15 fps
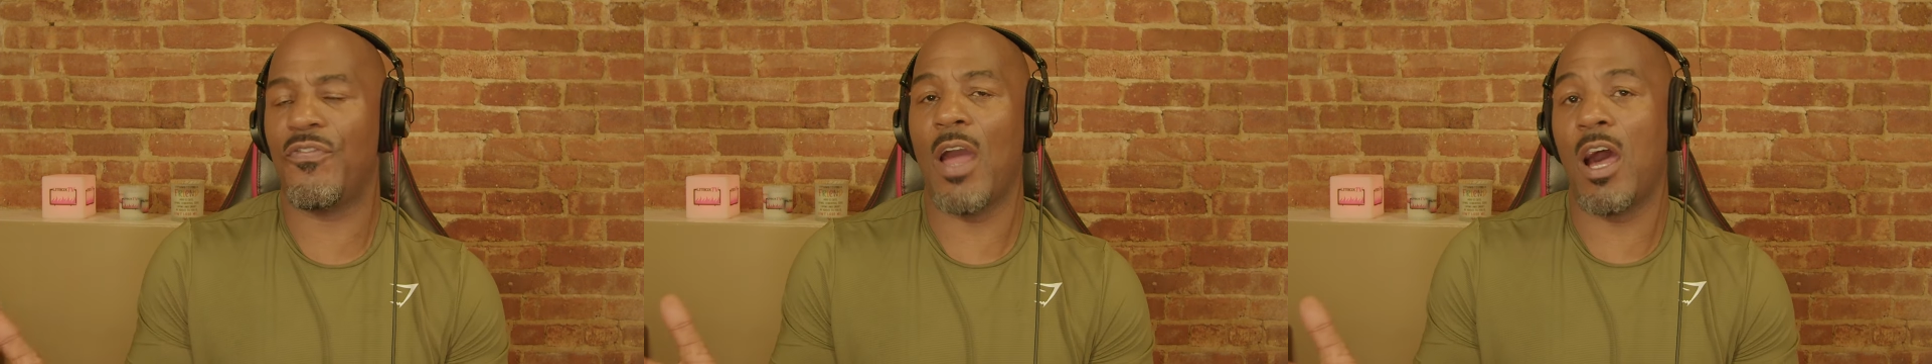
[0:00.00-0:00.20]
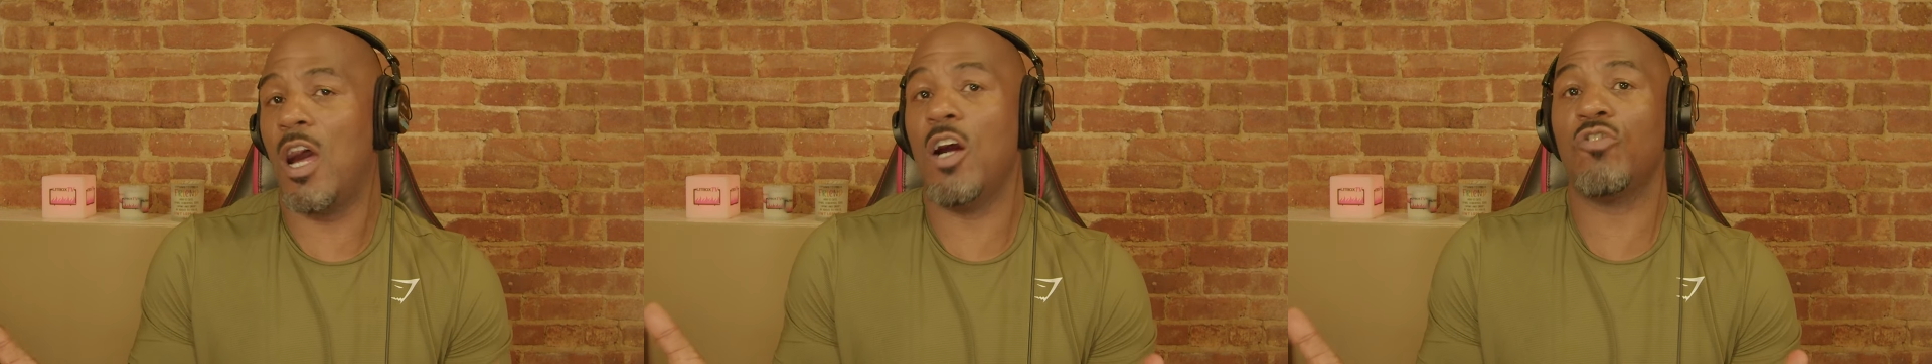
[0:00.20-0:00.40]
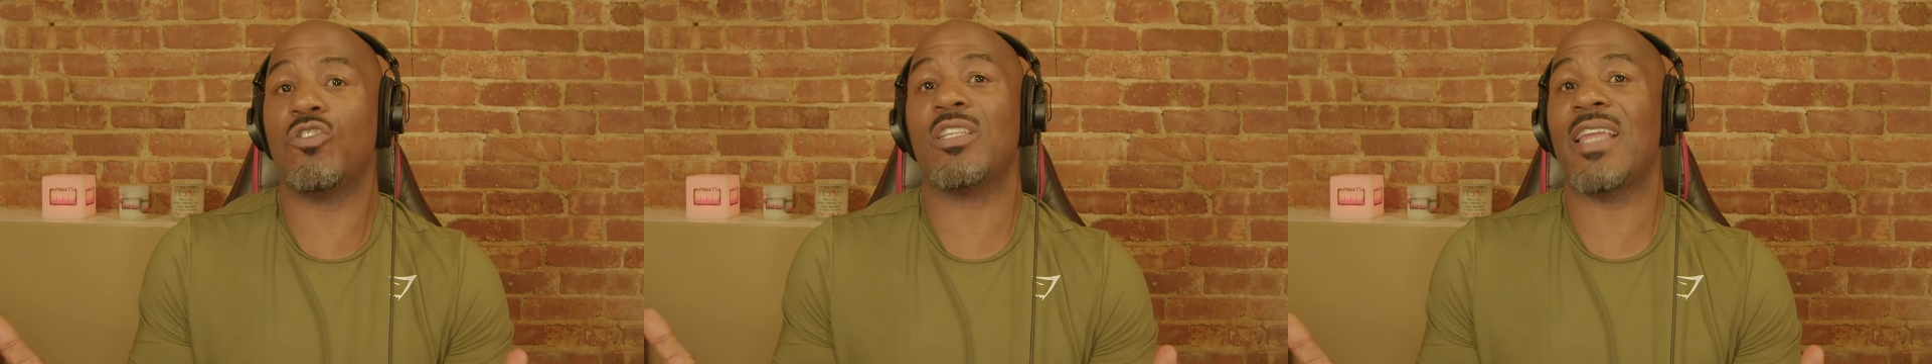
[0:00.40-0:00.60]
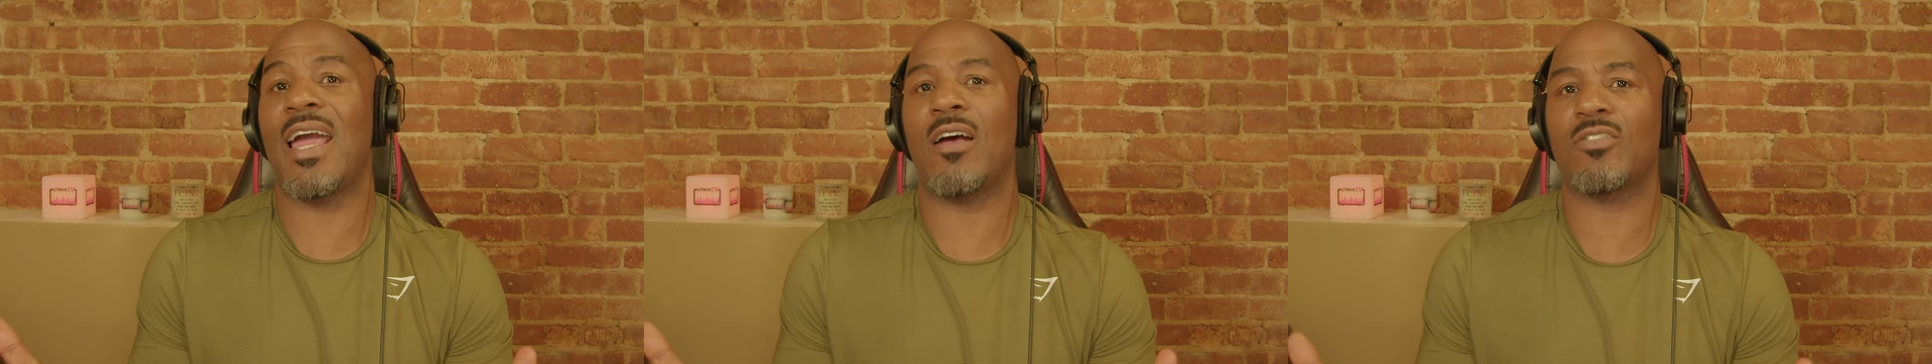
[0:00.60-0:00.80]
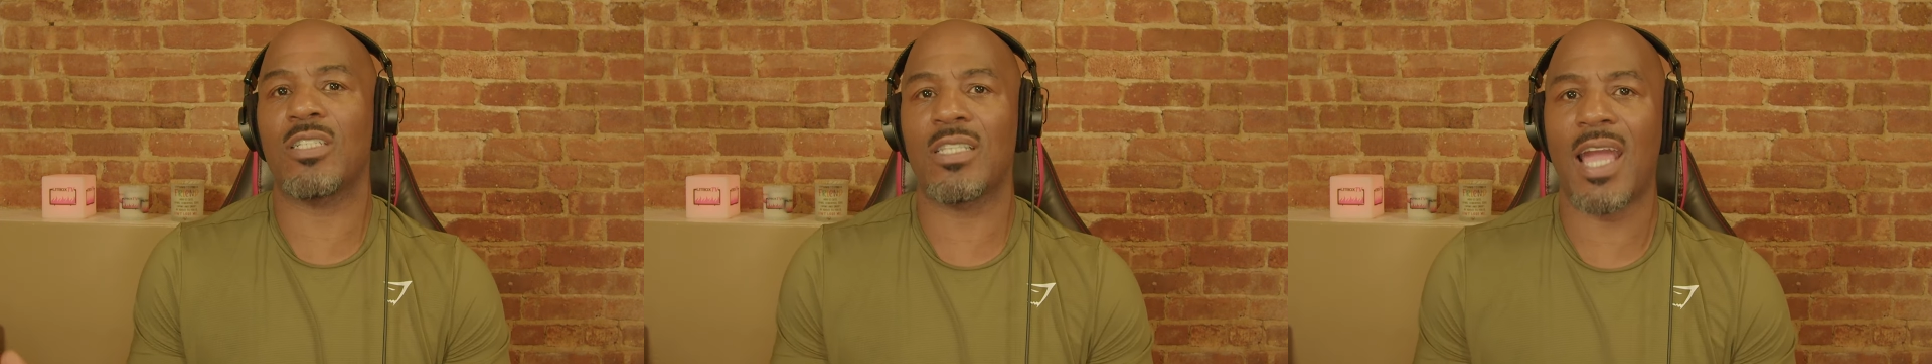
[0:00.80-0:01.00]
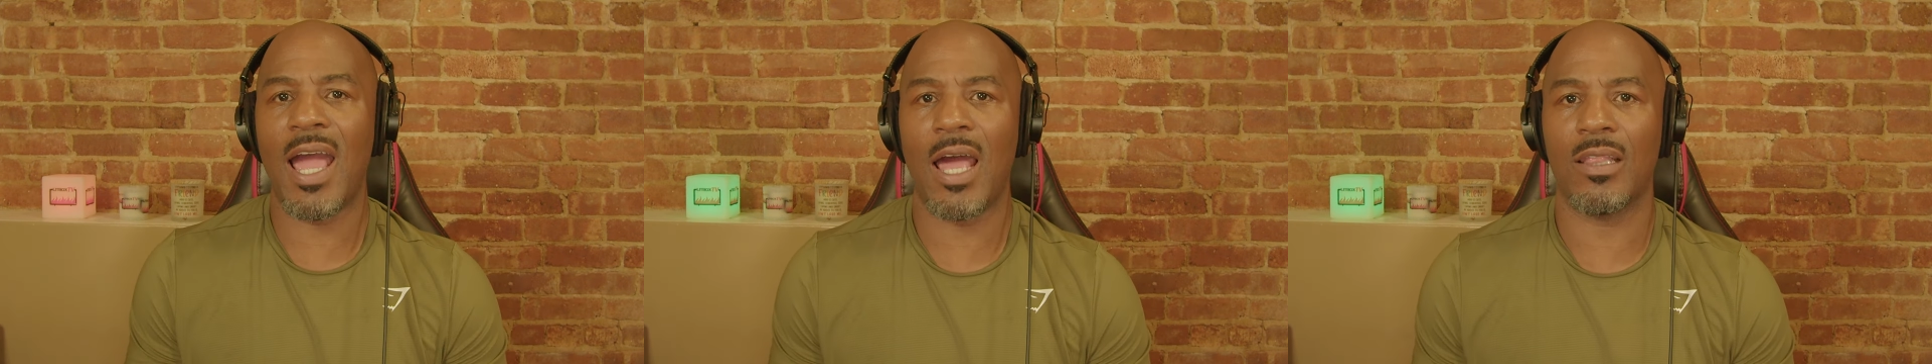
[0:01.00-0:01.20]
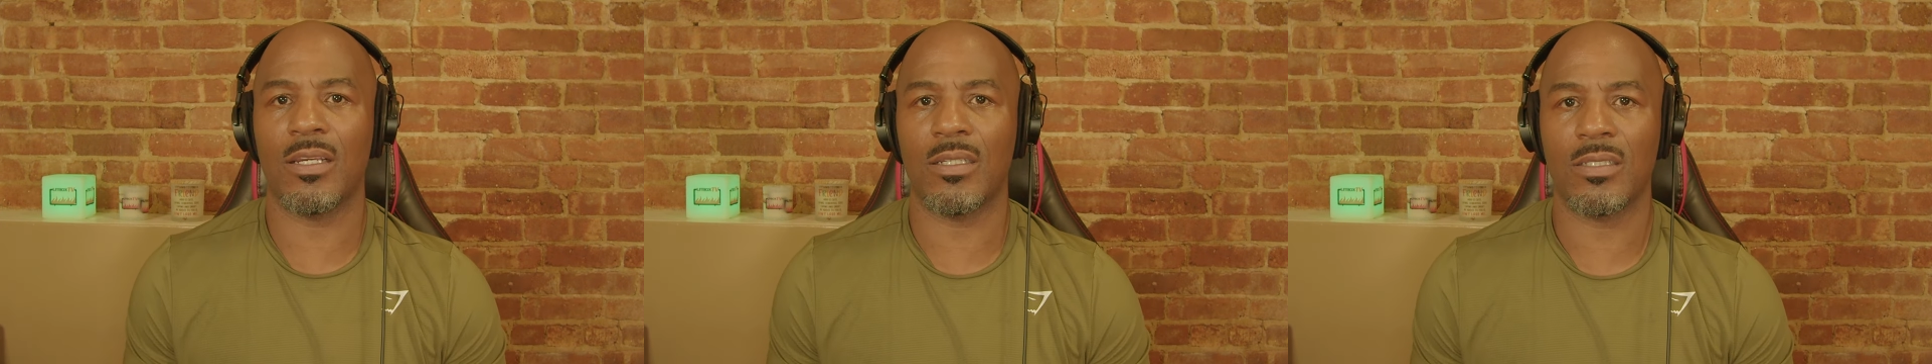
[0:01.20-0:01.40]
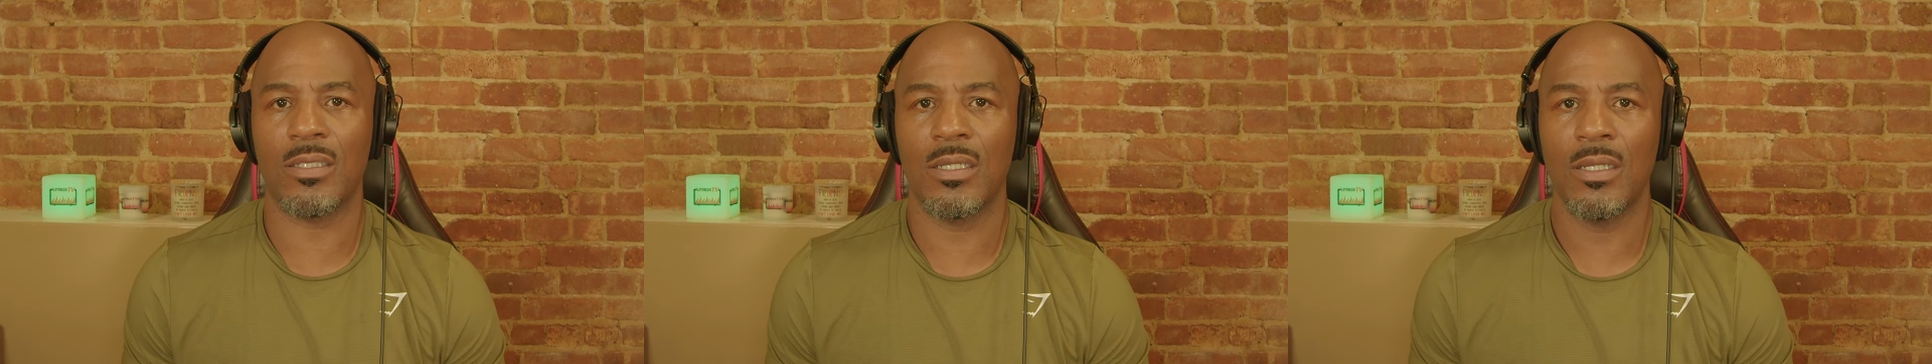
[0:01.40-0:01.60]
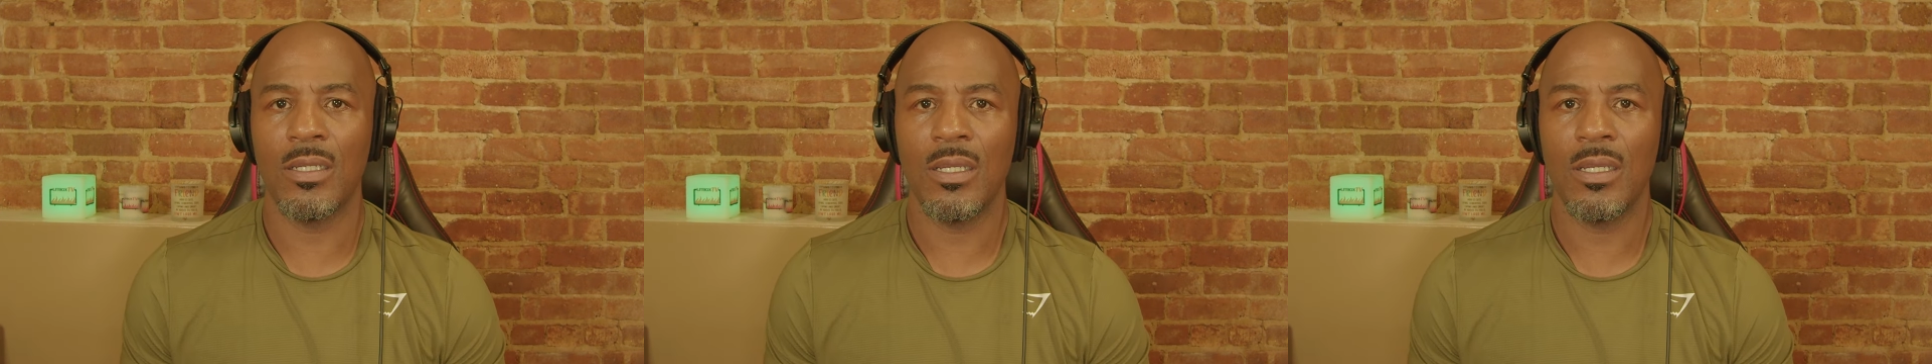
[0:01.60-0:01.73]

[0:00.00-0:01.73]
$100,000,